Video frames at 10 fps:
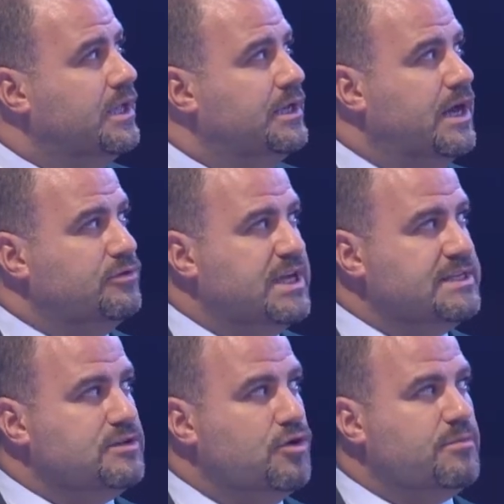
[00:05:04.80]
Now,
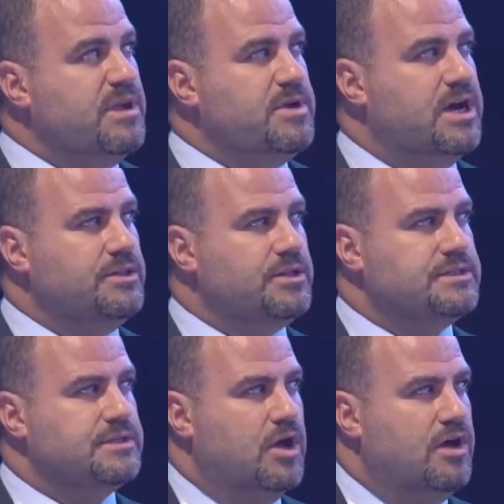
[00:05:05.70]
tens or maybe
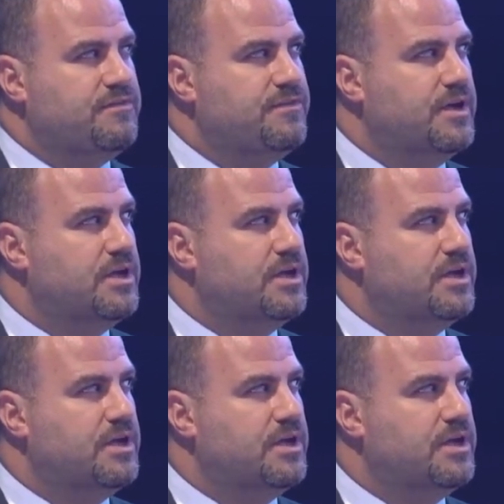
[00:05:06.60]
hundreds of